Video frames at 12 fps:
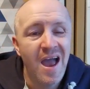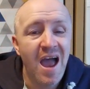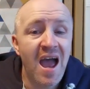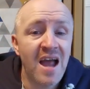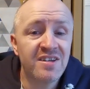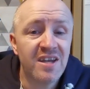
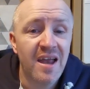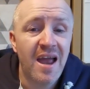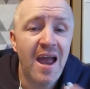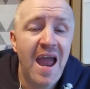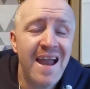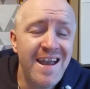And
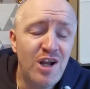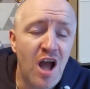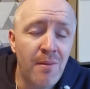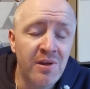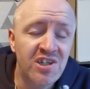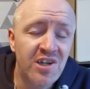any
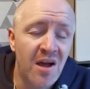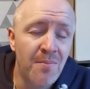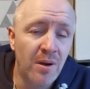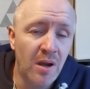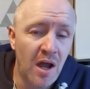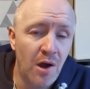comments down
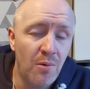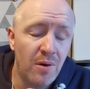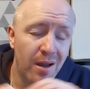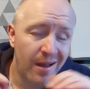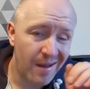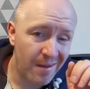below,